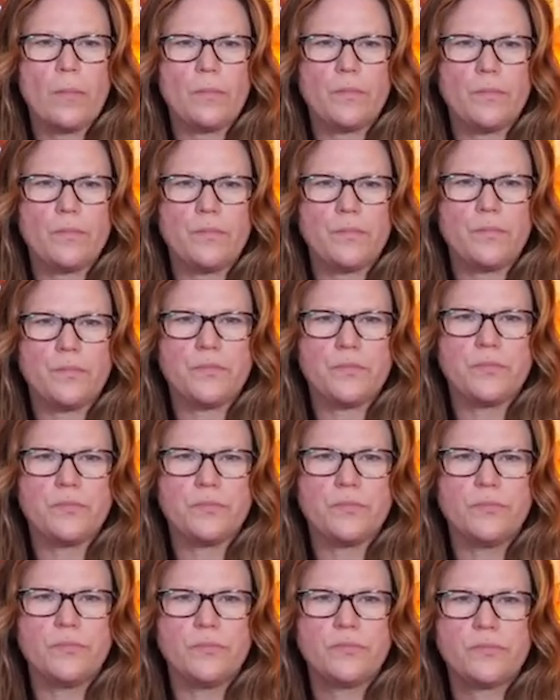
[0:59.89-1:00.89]

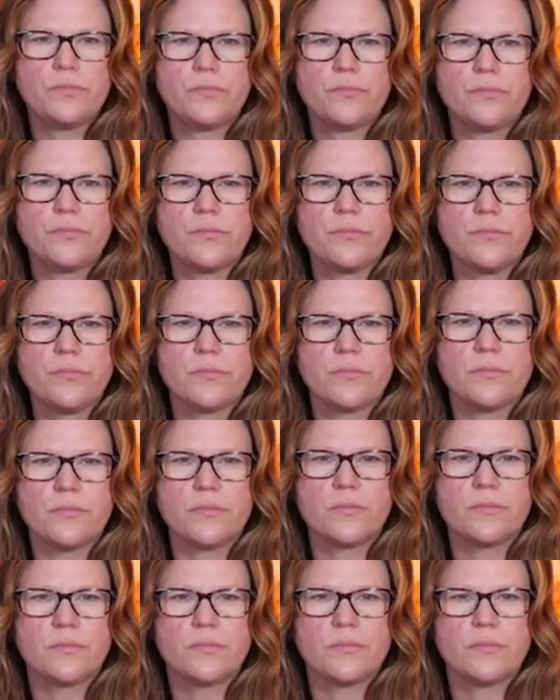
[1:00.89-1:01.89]

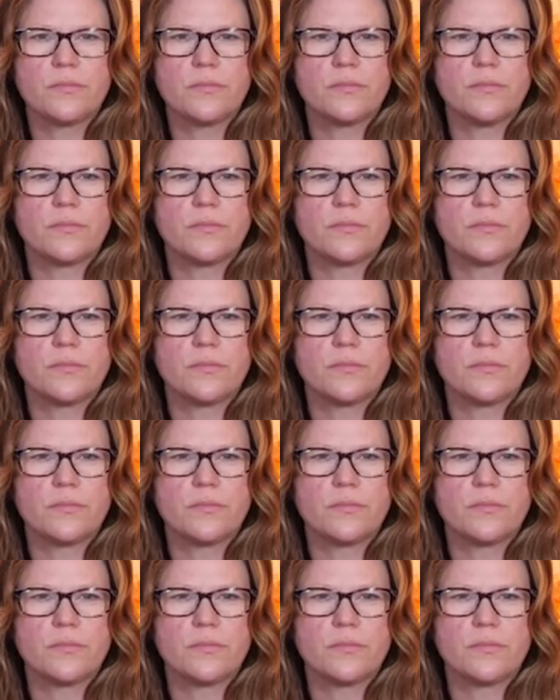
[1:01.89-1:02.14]
The person shown says nothing.